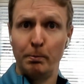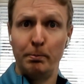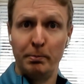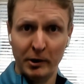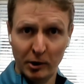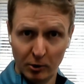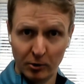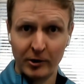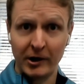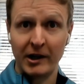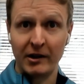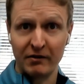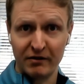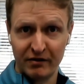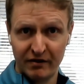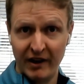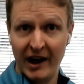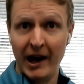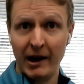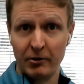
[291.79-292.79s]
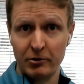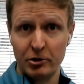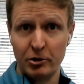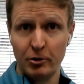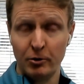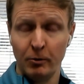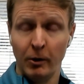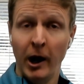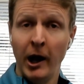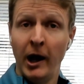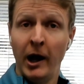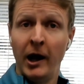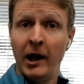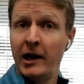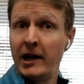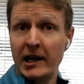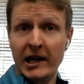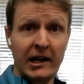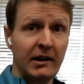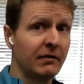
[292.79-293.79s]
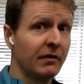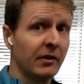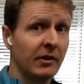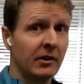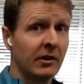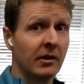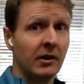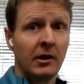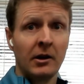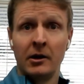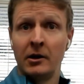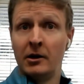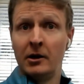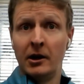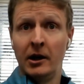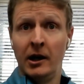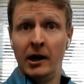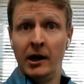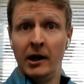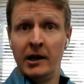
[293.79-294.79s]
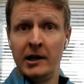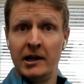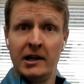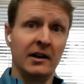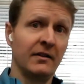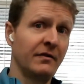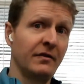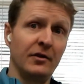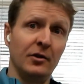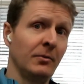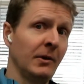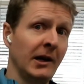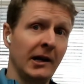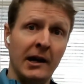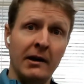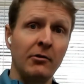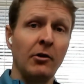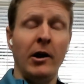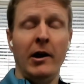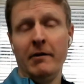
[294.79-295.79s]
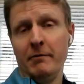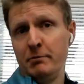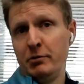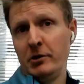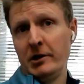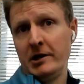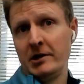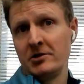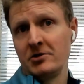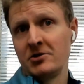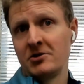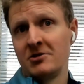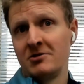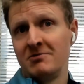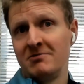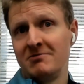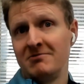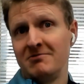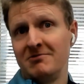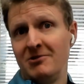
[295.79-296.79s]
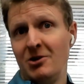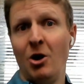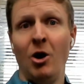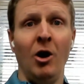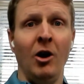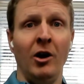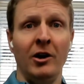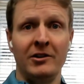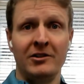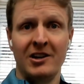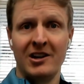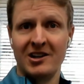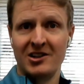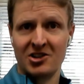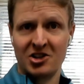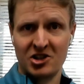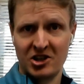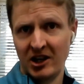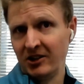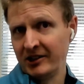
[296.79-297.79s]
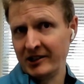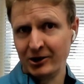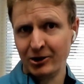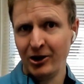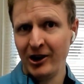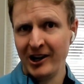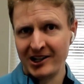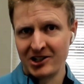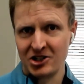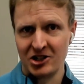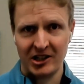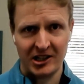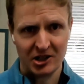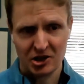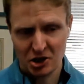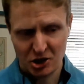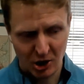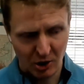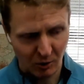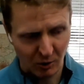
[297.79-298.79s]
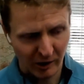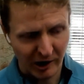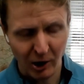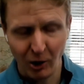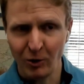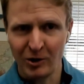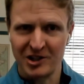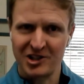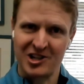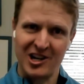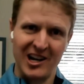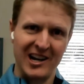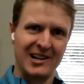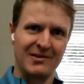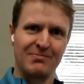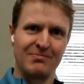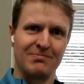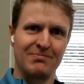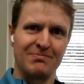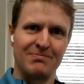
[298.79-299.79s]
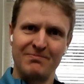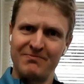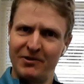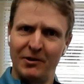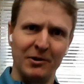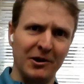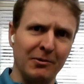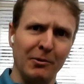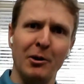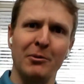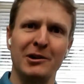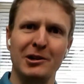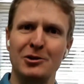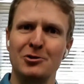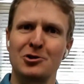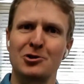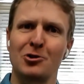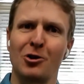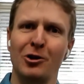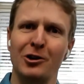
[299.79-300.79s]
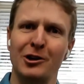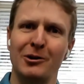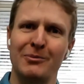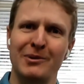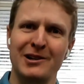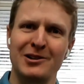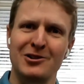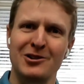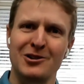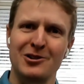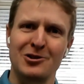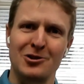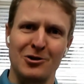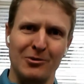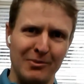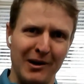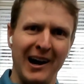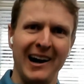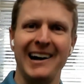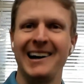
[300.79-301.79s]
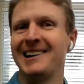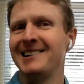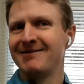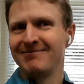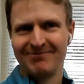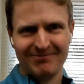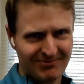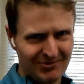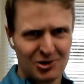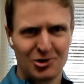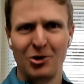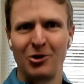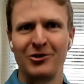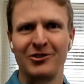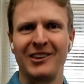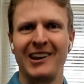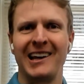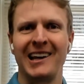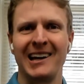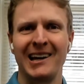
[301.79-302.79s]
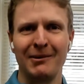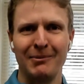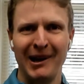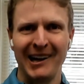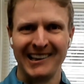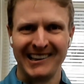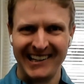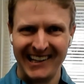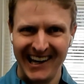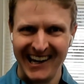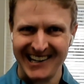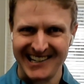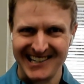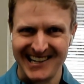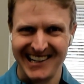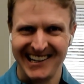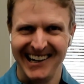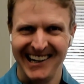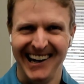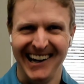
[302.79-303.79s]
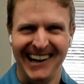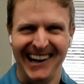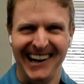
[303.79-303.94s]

building value, even if you may never have plans on selling or exiting. So we always say from the moment you start your business or buy it, start thinking about the exit